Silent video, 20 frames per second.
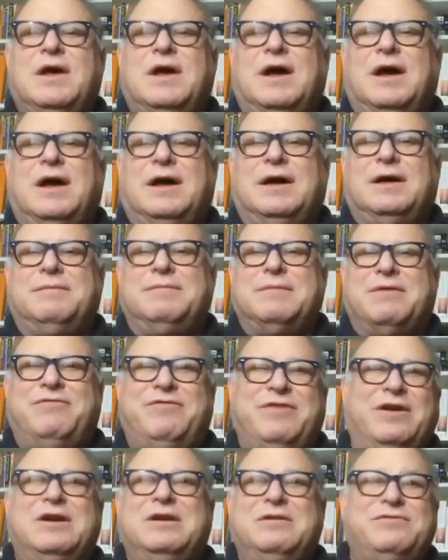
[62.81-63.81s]
A
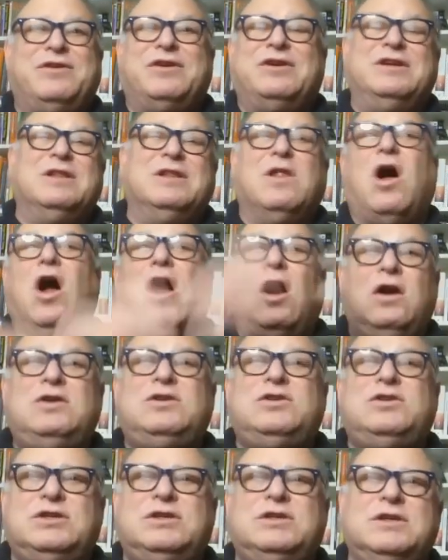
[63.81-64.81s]
very, very
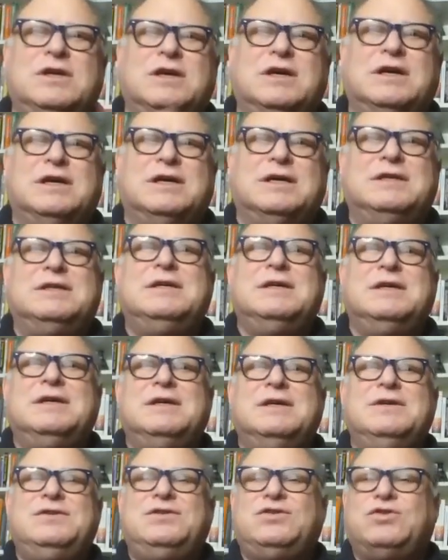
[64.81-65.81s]
large
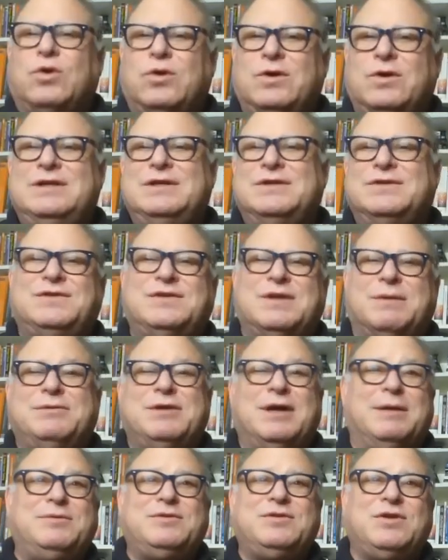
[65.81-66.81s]
story is
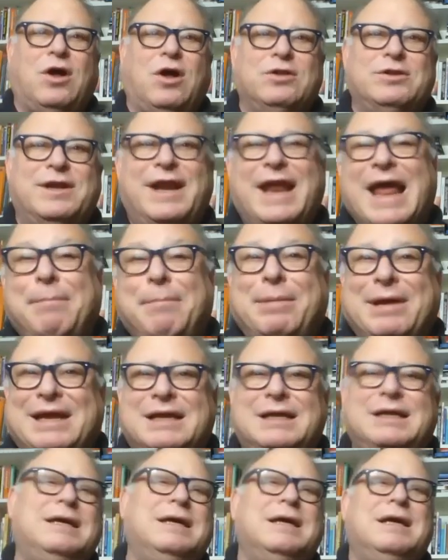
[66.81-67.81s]
sometimes called an
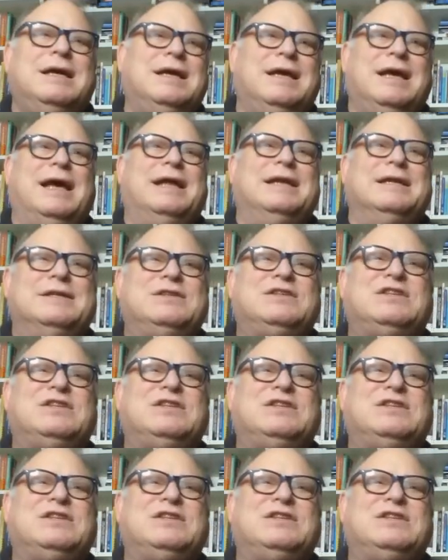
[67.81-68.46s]
epic, and it's